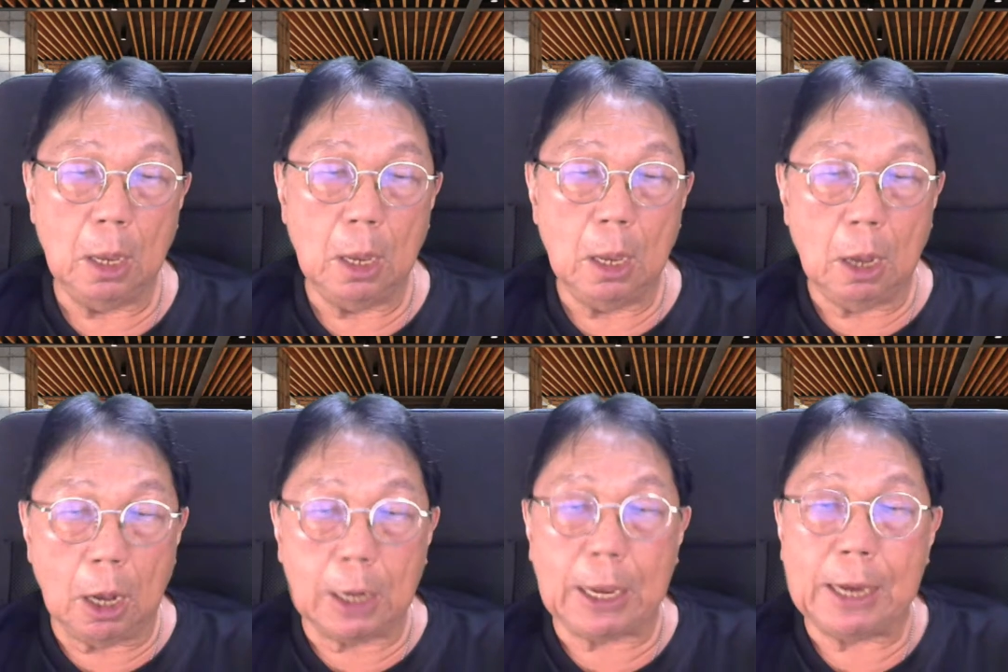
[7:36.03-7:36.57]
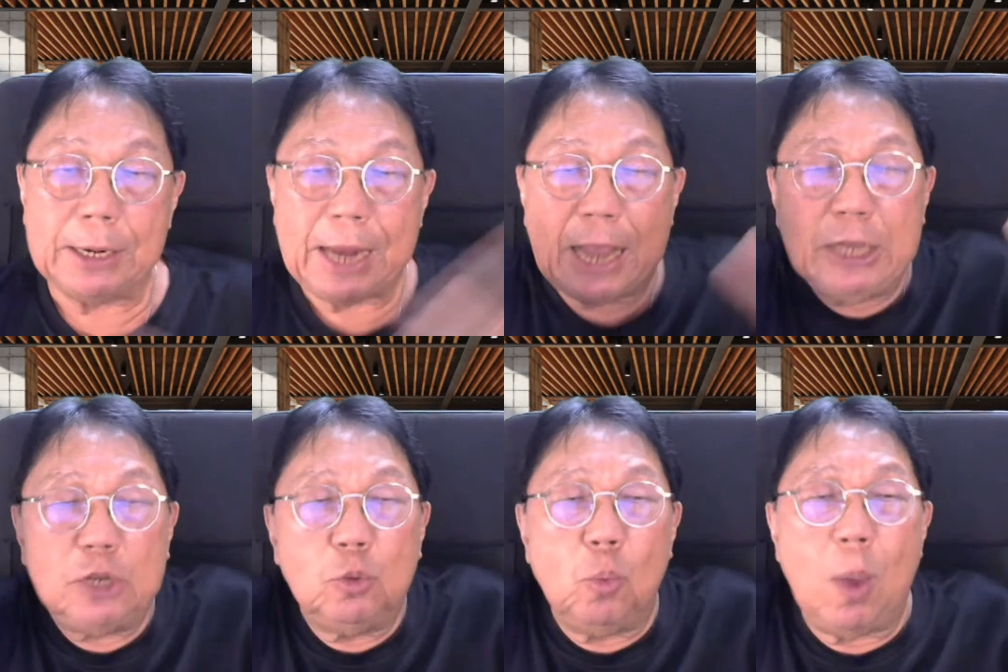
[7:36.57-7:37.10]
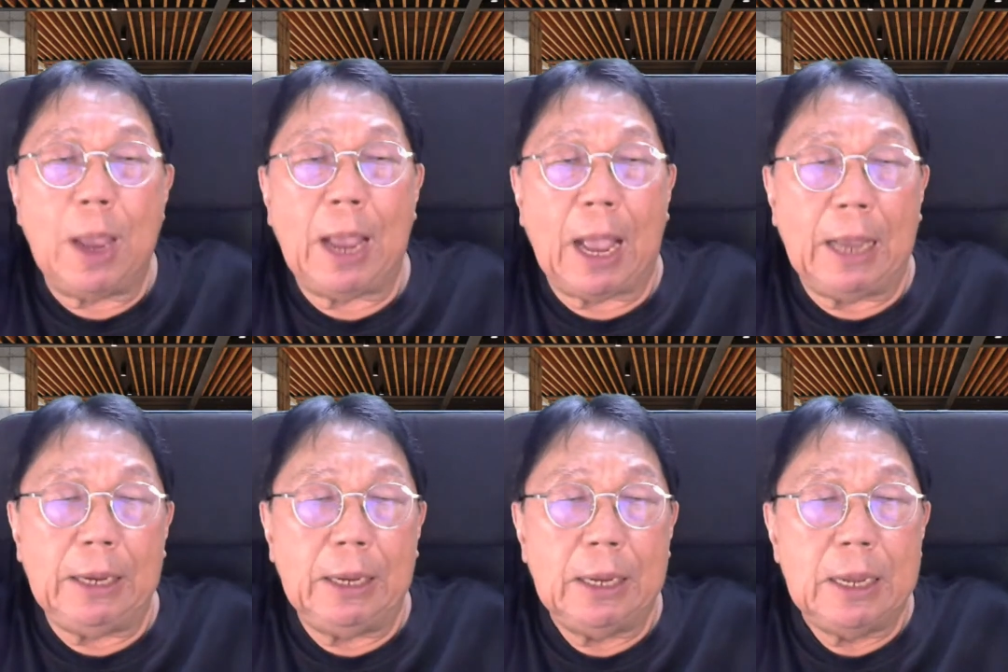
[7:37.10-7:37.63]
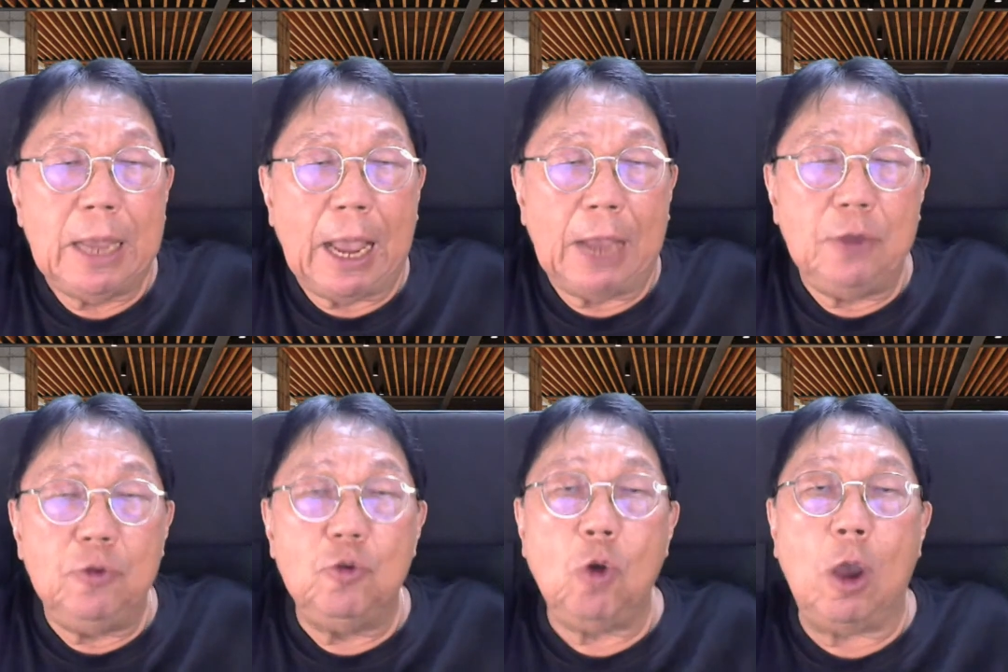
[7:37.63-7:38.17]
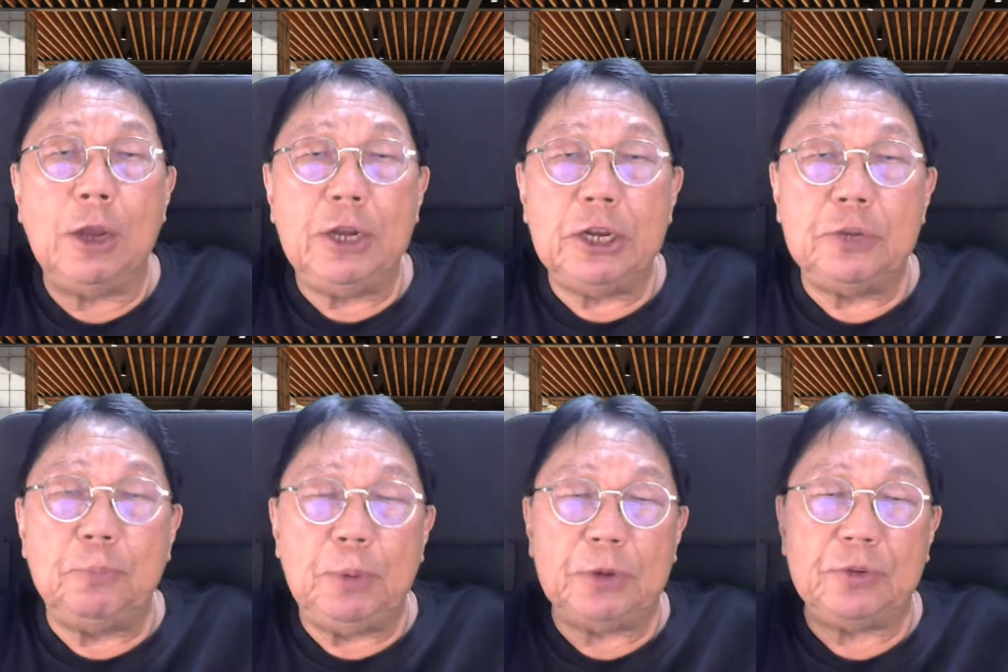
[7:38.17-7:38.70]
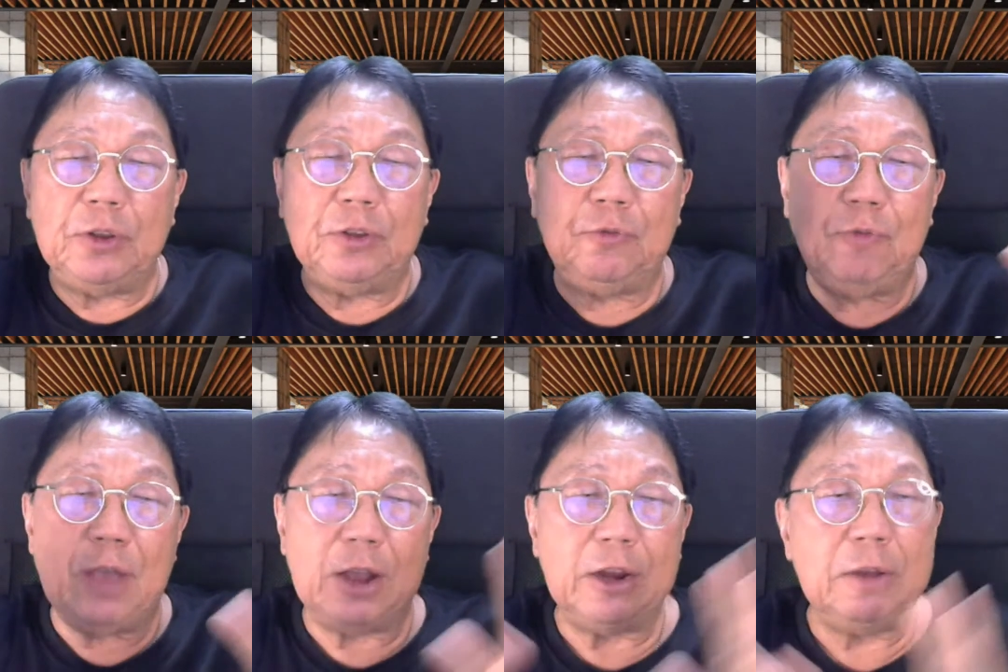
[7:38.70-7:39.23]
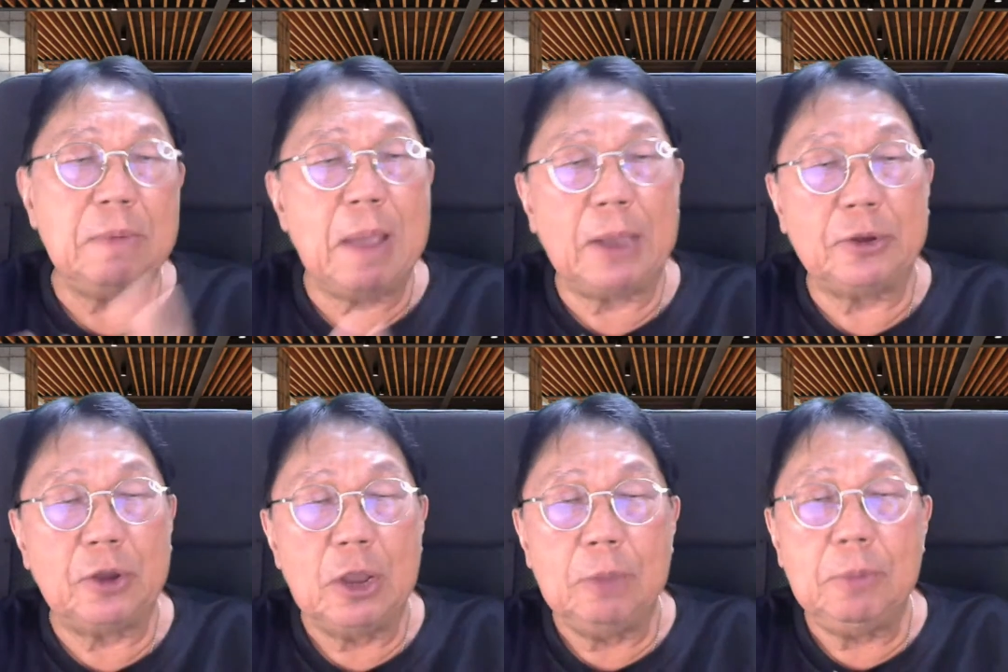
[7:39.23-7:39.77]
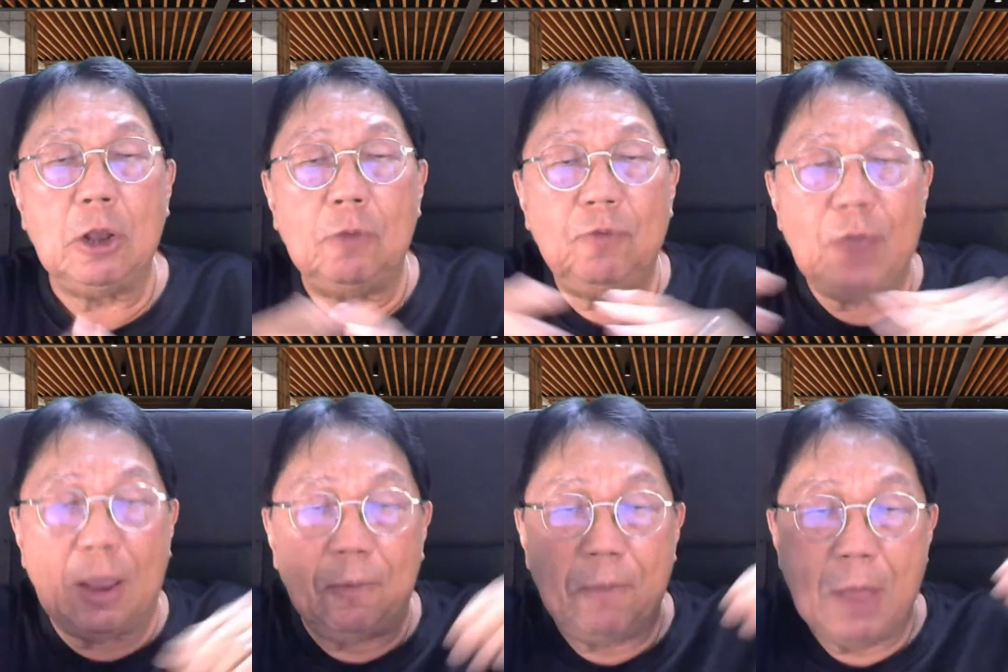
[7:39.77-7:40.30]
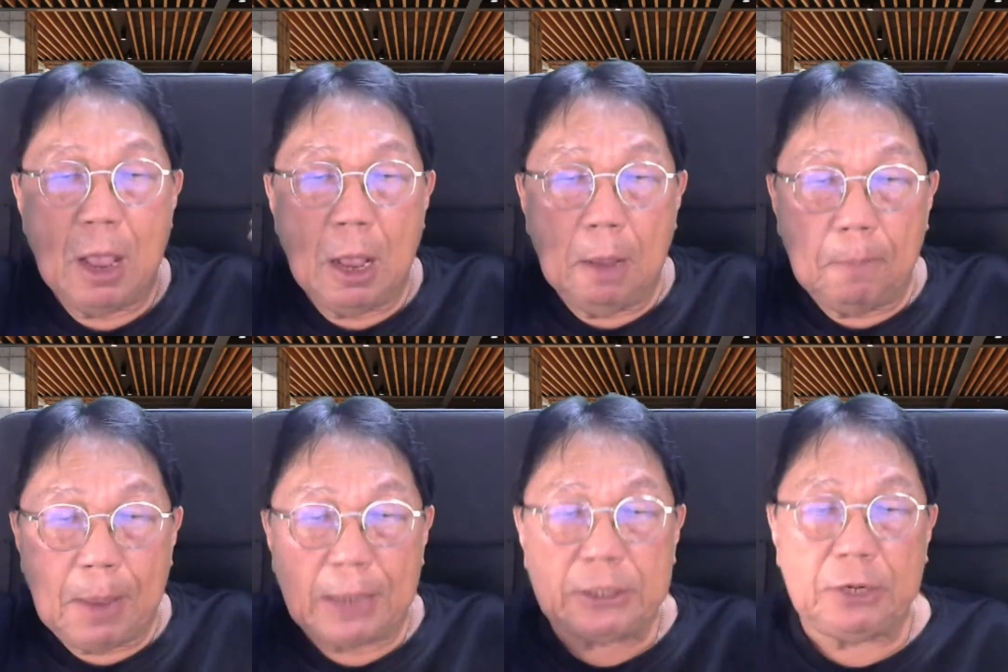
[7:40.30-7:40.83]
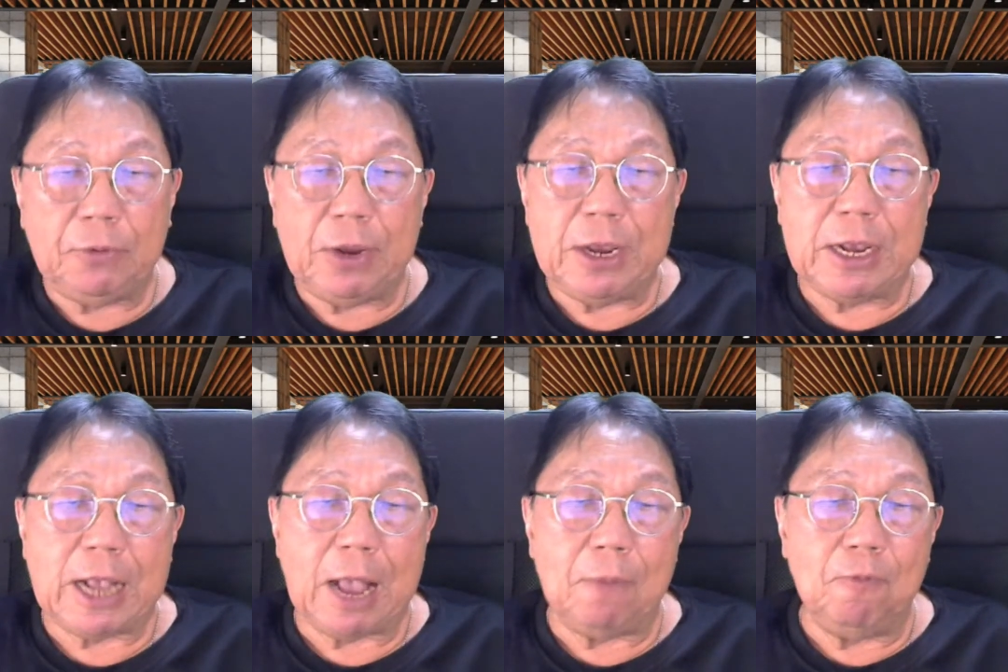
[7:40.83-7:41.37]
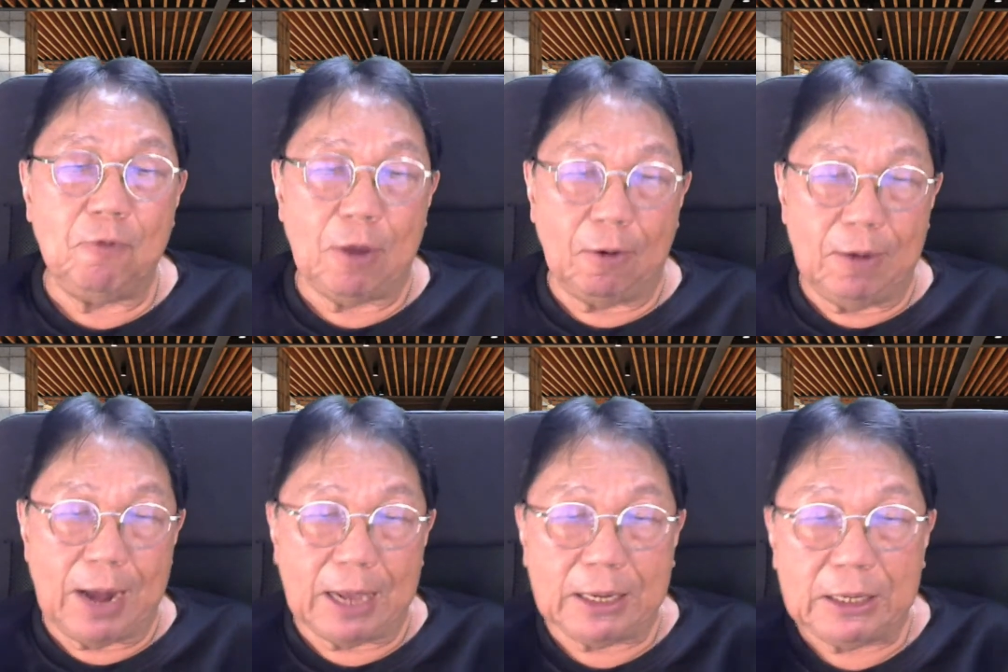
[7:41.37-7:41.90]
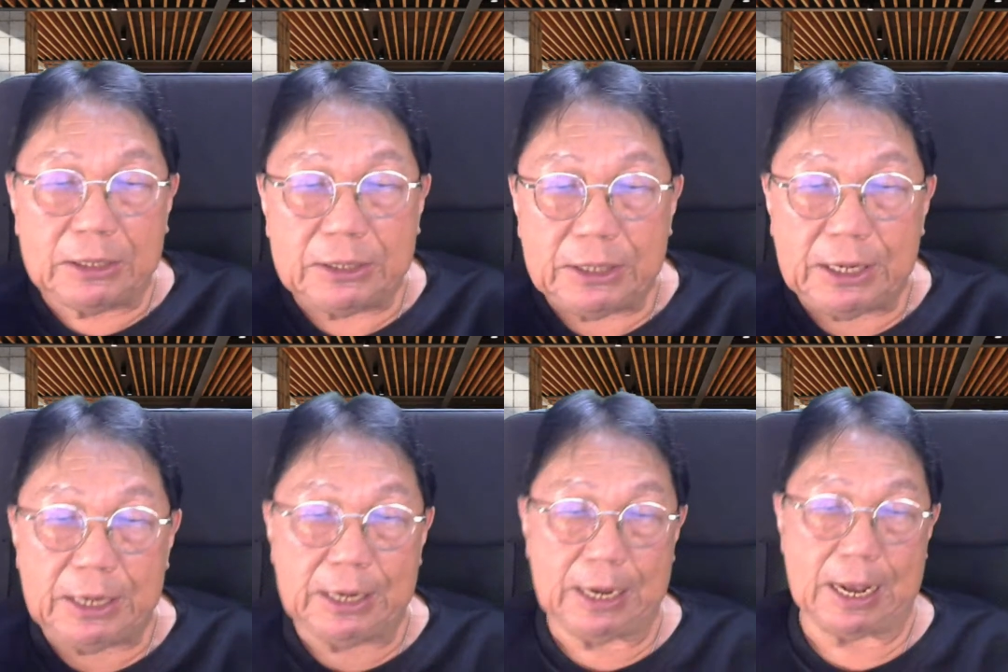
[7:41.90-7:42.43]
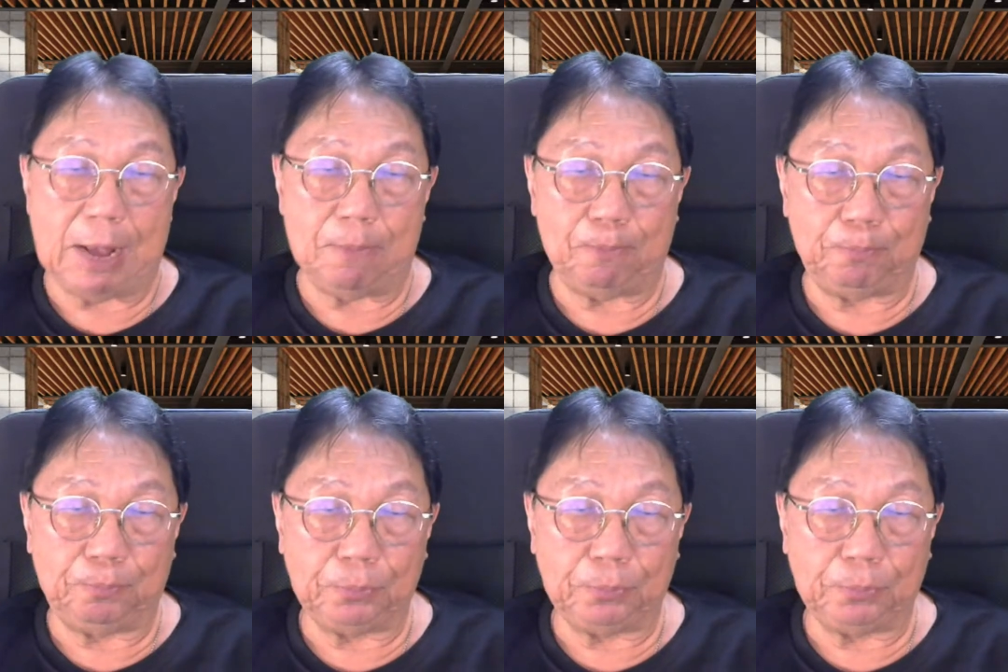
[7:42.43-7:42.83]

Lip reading: Okay, that is why I enjoy this business very much, because we have passive income, we have legacy income.